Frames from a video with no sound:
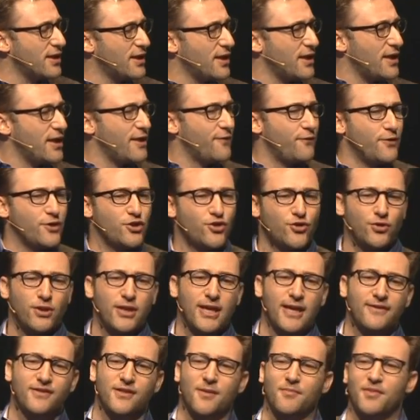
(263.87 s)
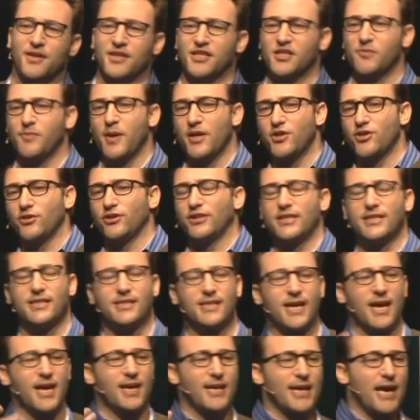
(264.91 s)
if we truly have something special, to
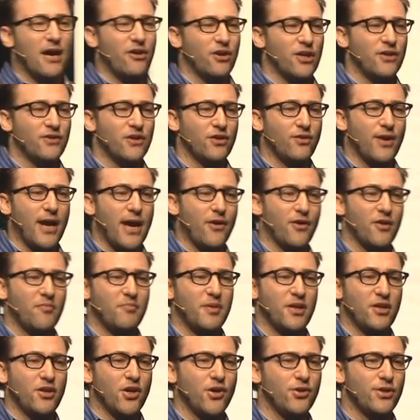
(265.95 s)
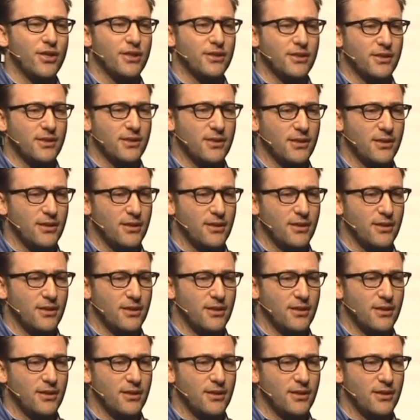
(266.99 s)
stand out in the crowd and be noticed.